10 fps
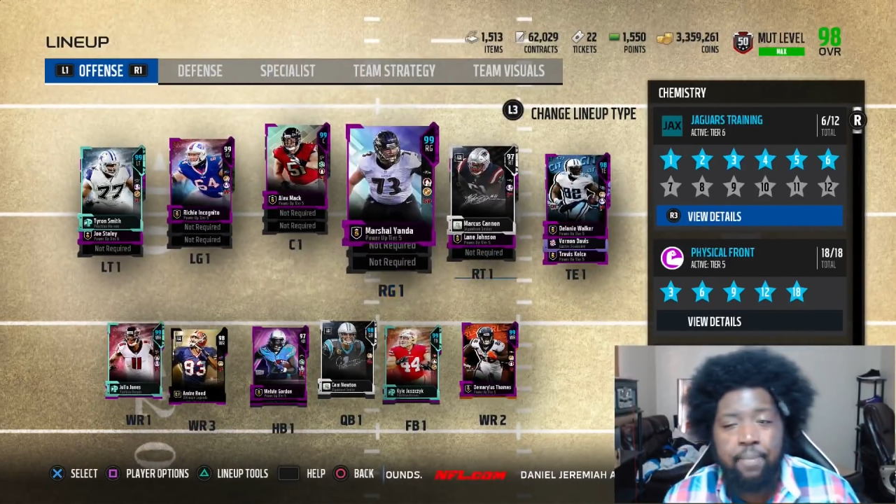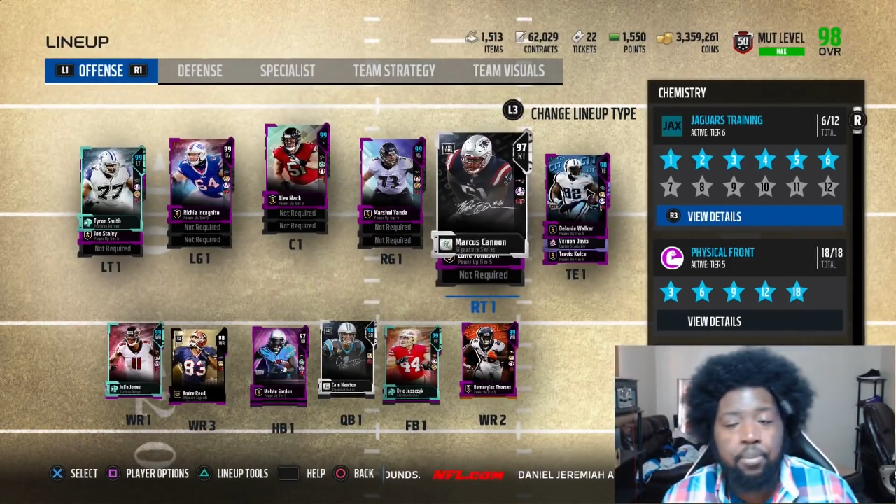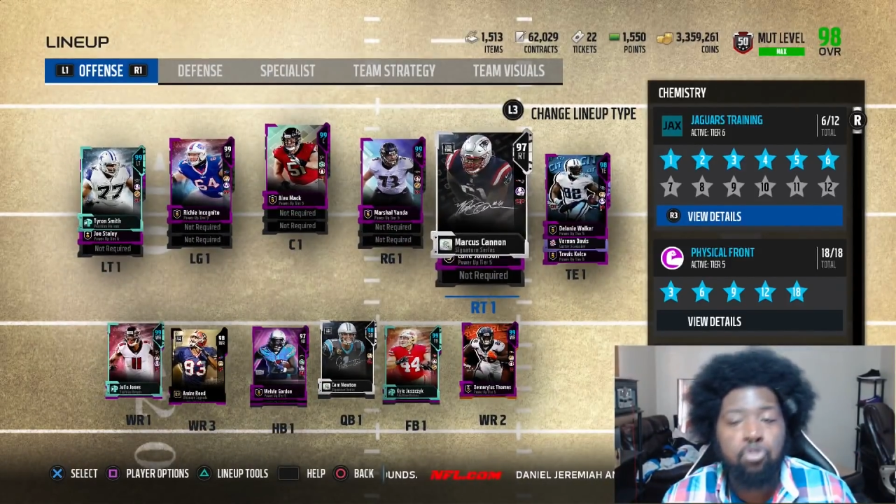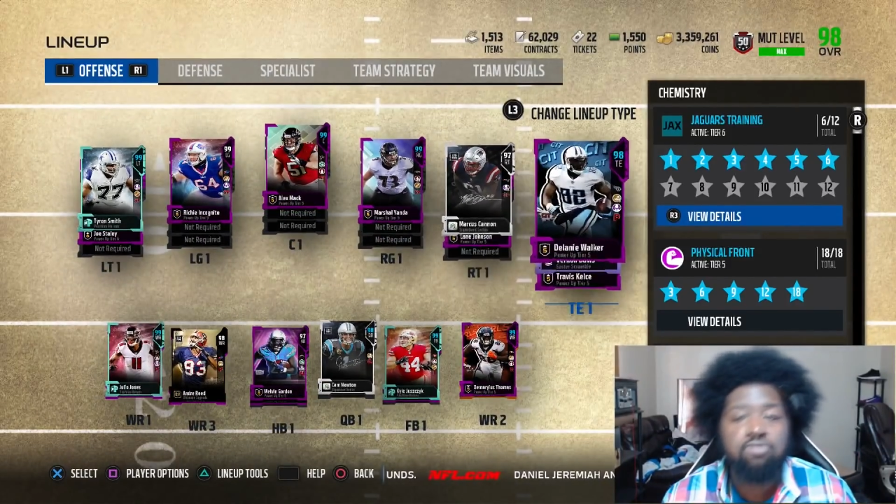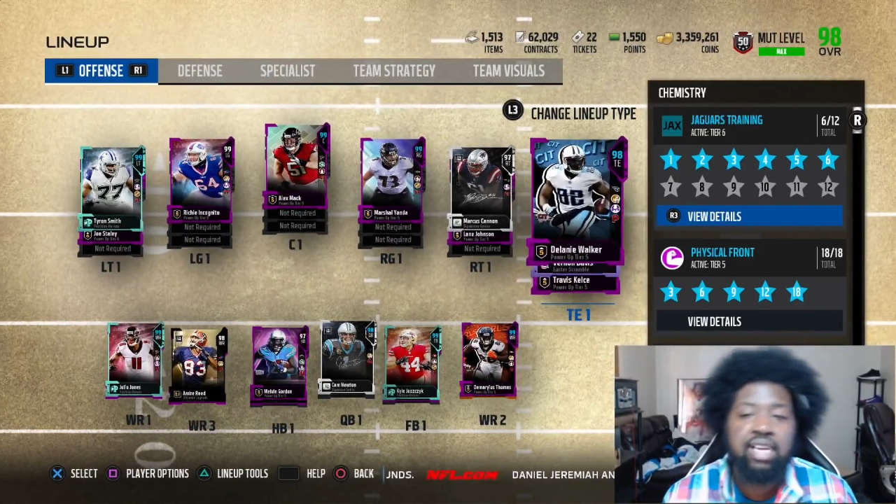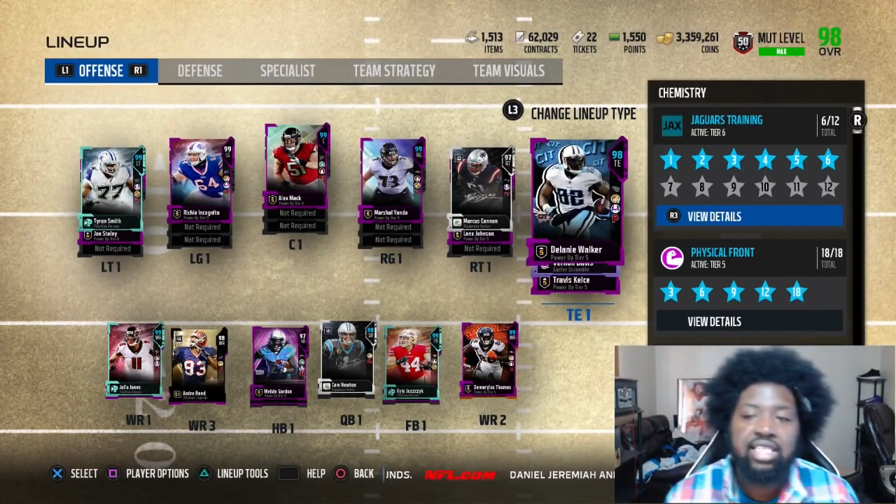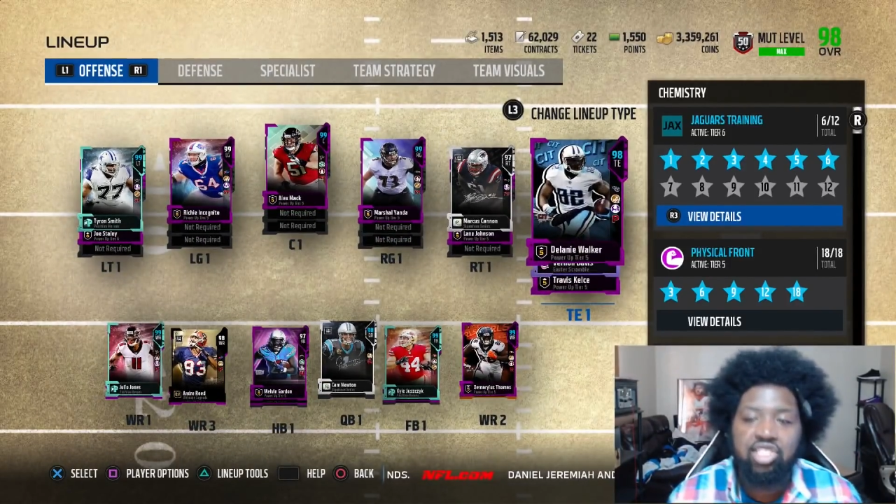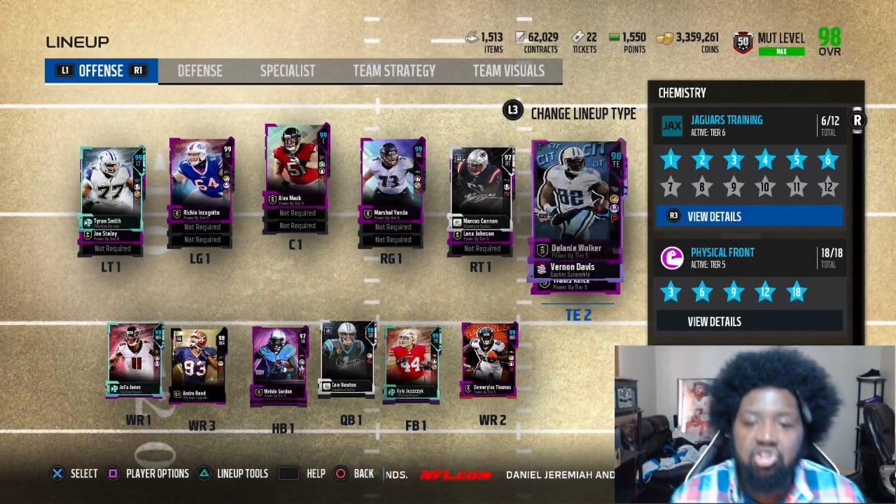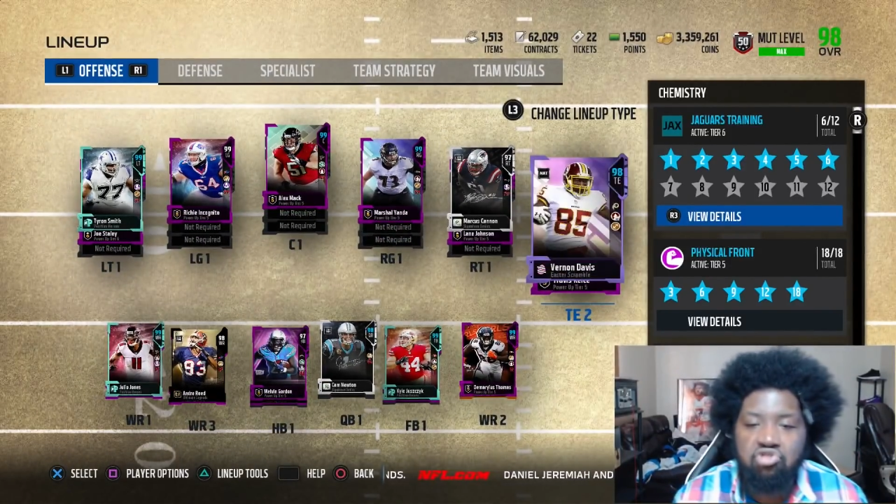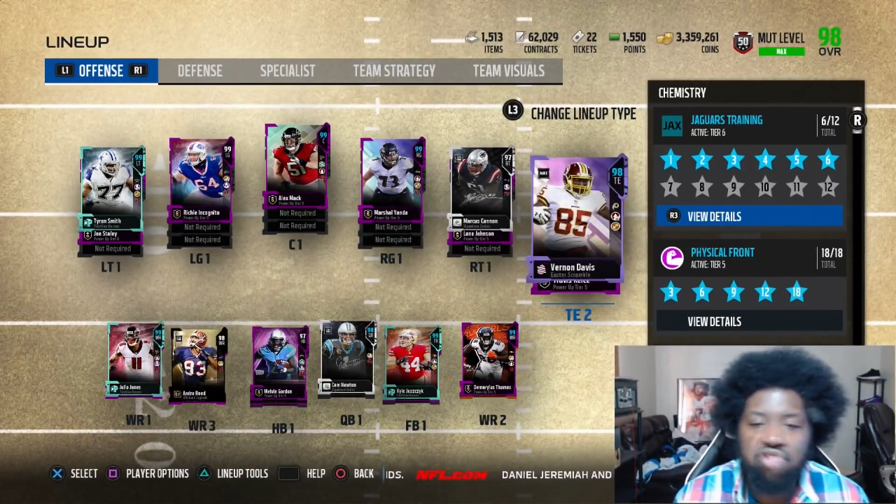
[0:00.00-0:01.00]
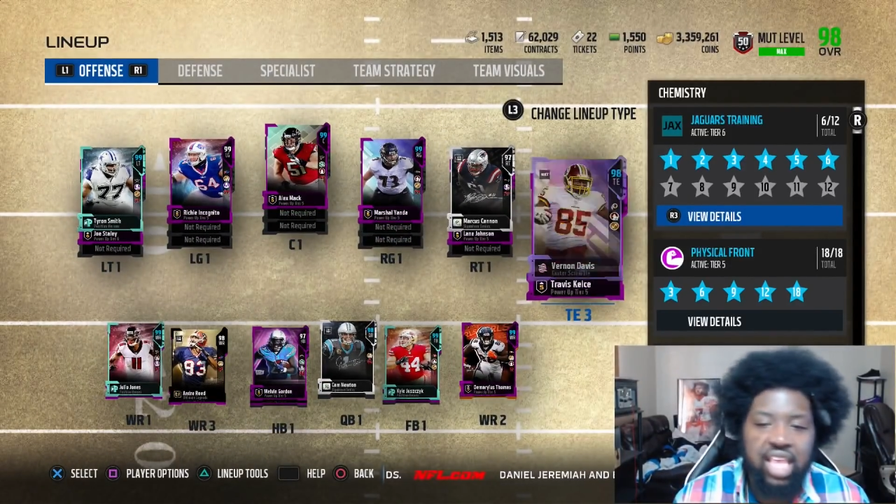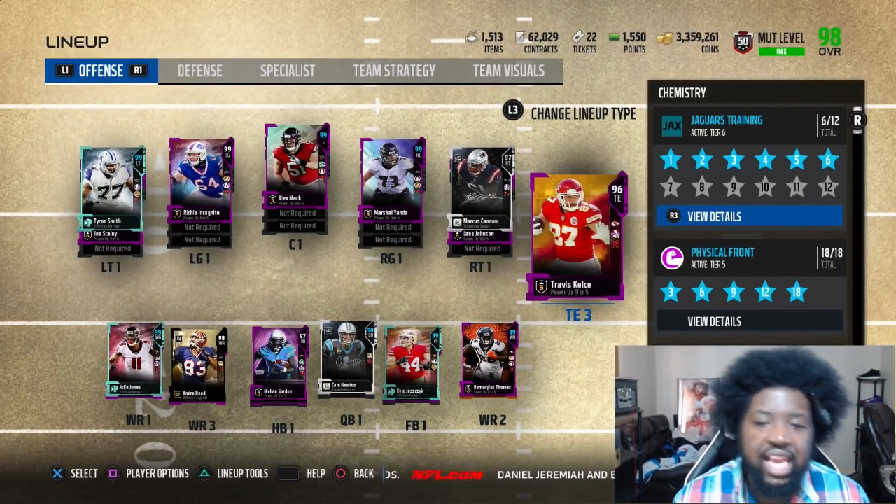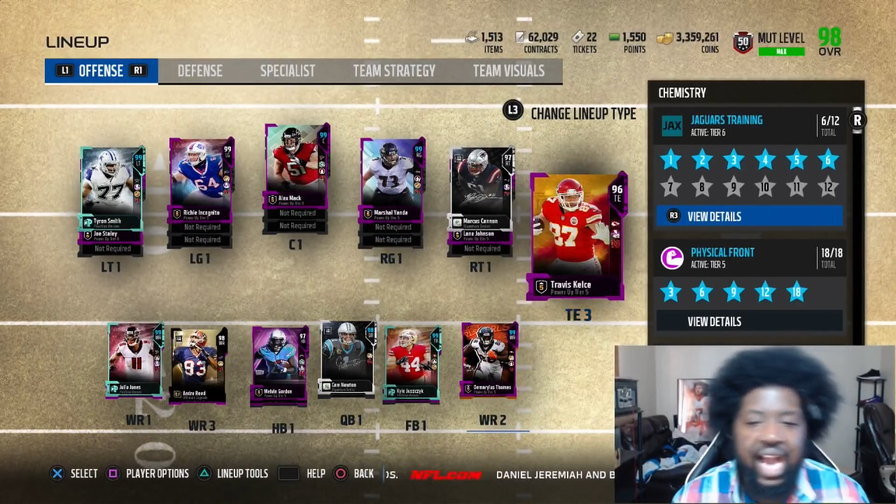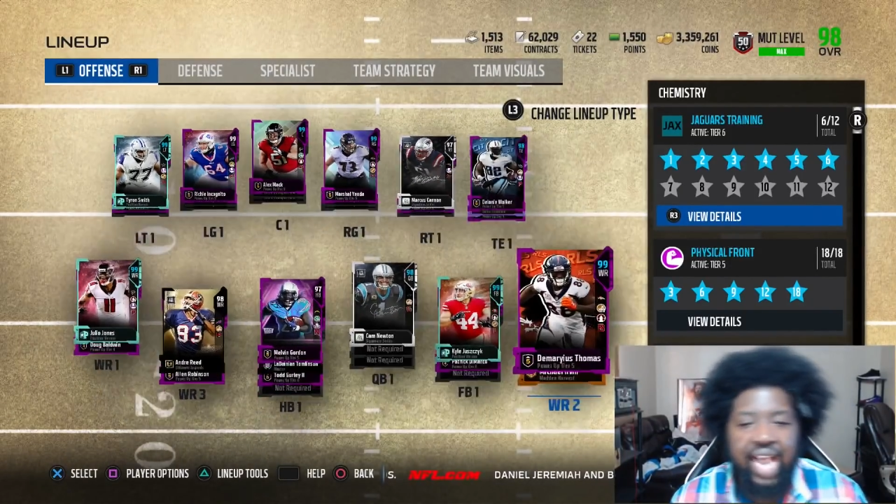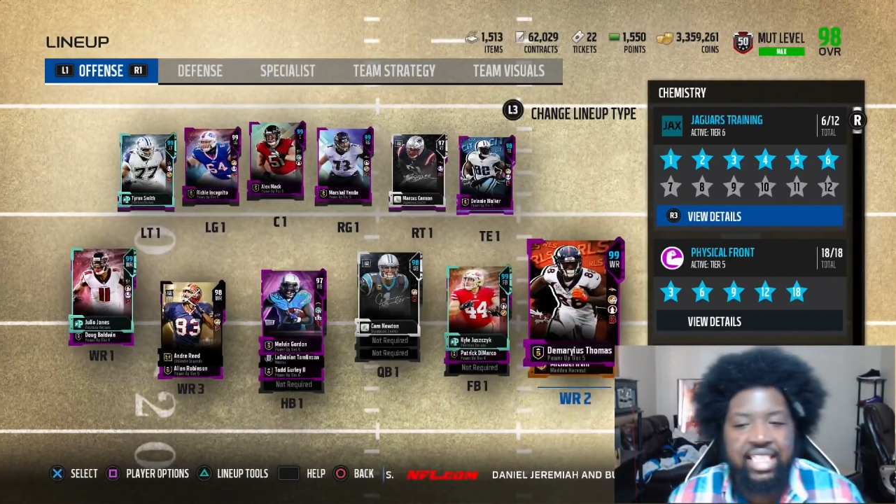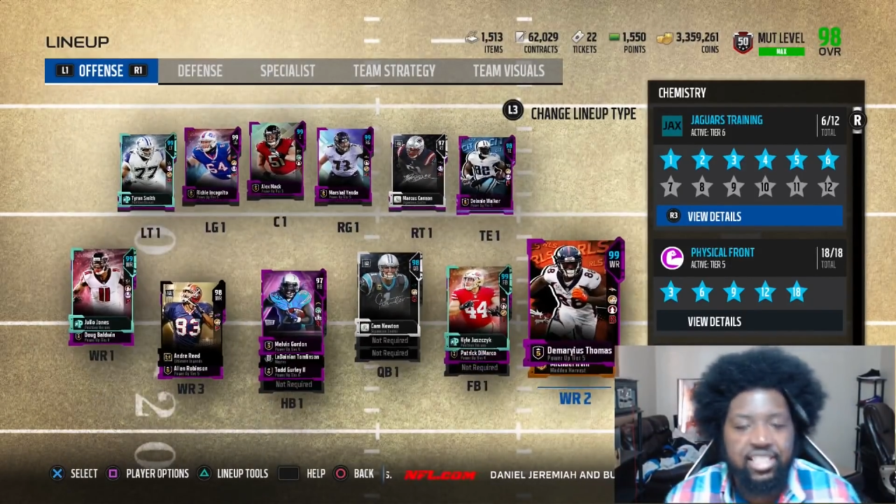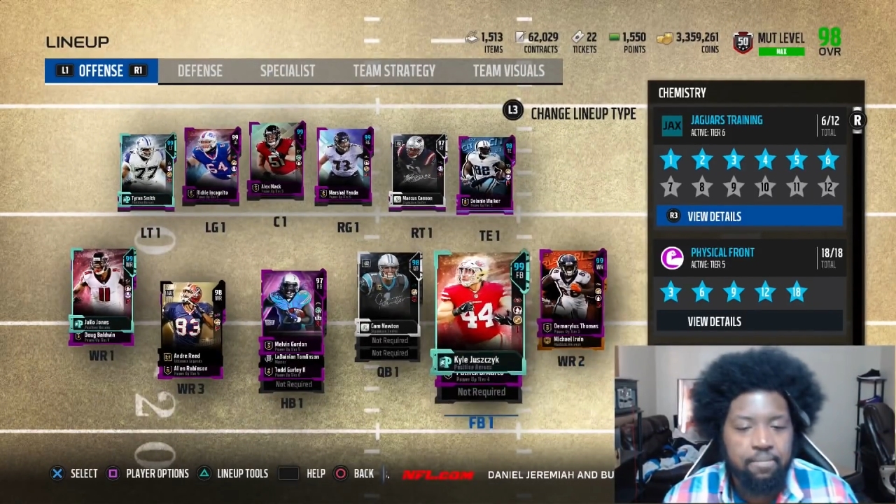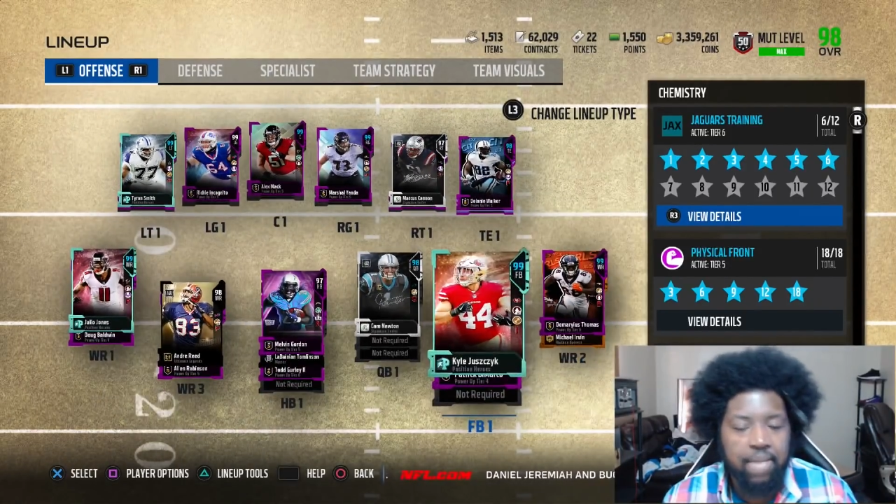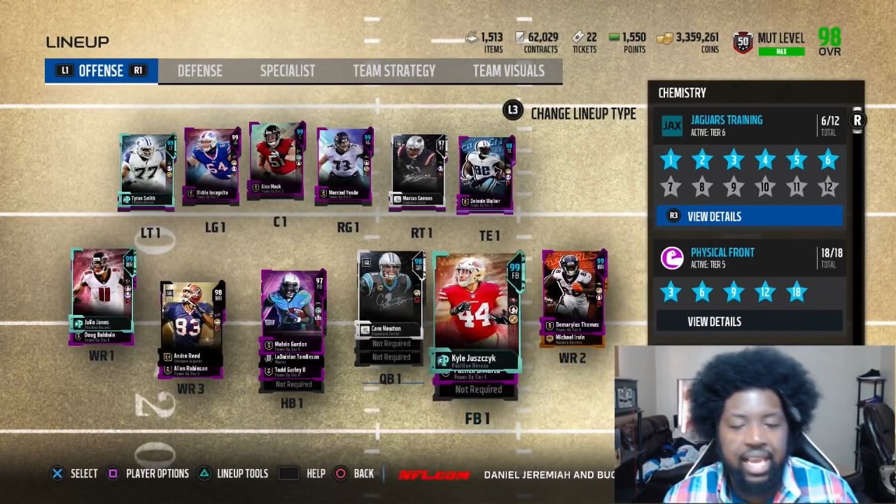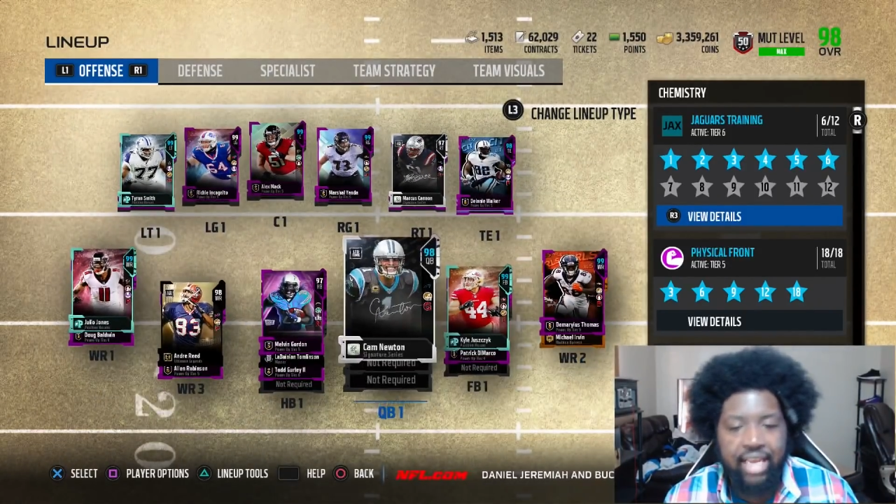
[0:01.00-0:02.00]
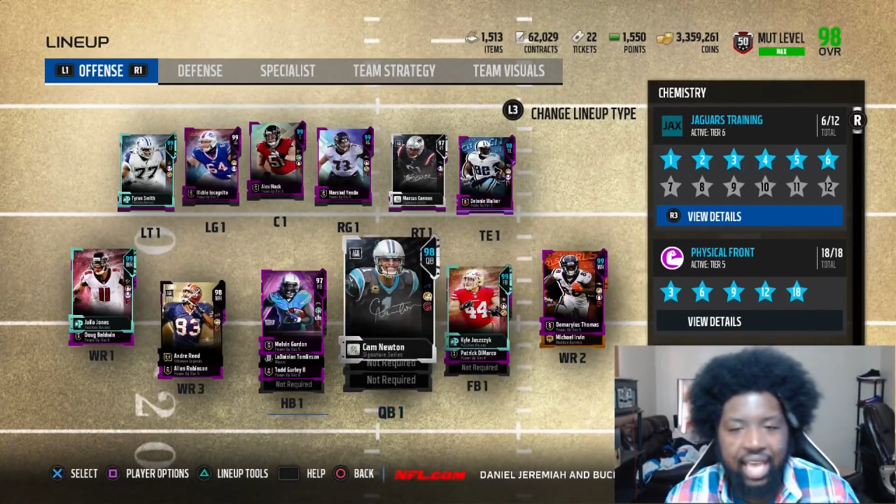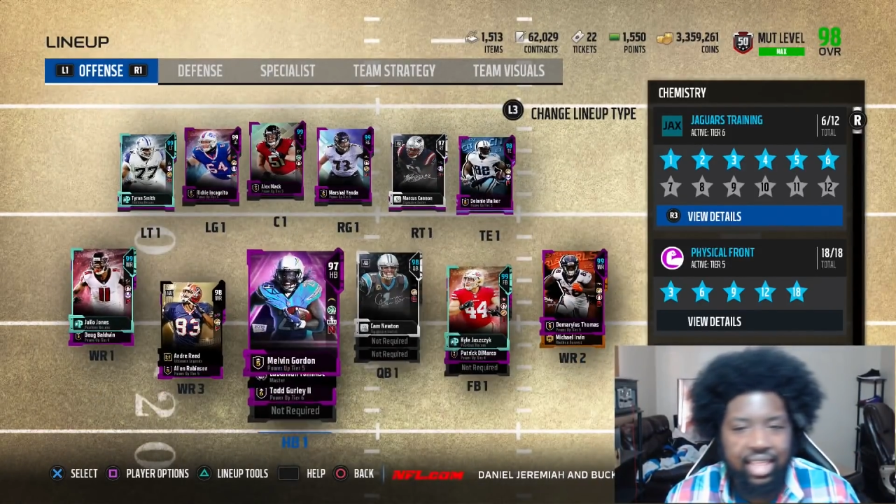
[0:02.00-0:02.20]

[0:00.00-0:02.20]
improvements do you think I should make?